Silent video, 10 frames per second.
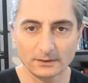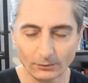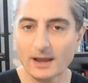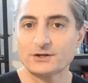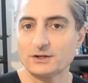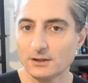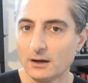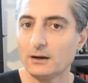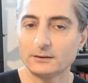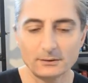
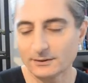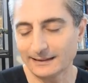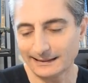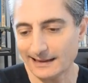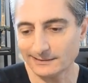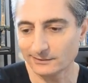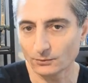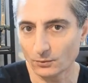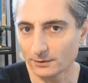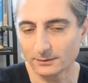crashing or you're landing on
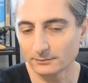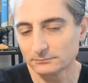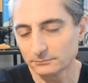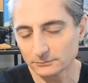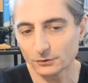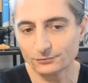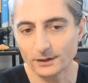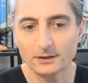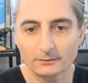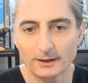the water,
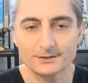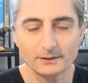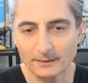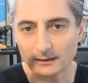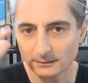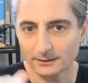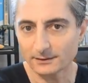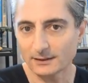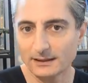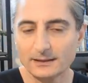hopefully not crashing, but
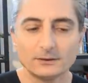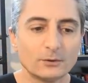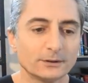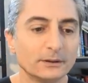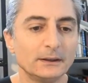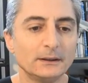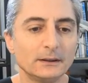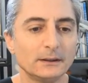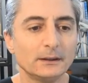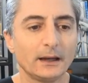you're landing on the
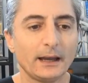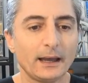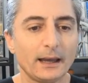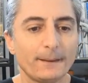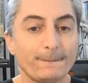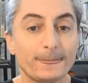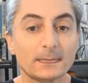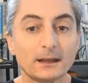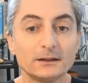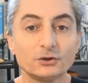water.
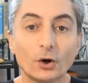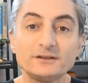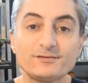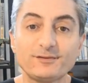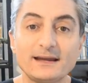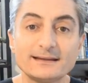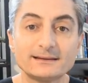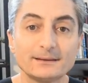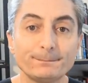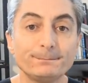Don't inflate
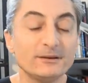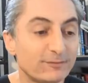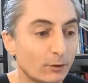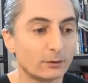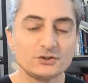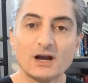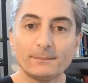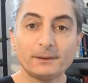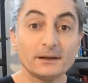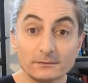it before
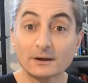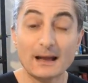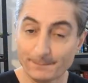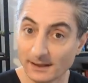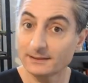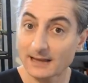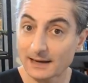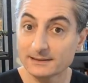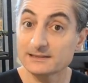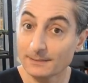jumping. What happened in the
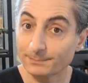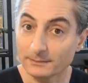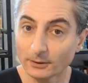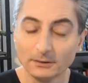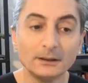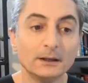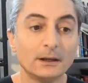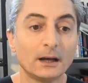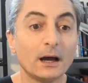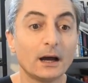accident? Some people,
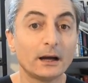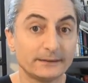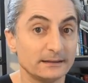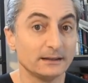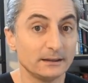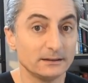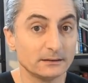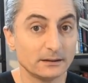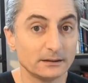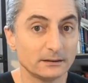then
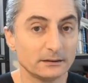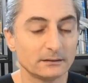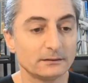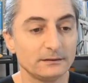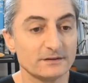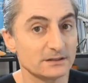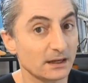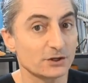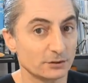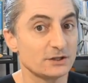in the
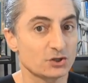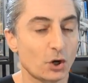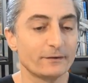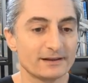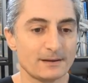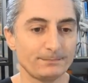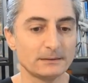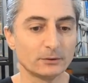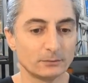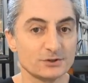investigation, discovered some
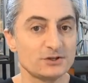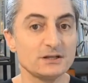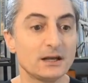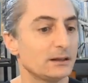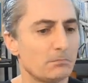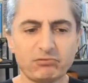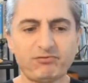people will see that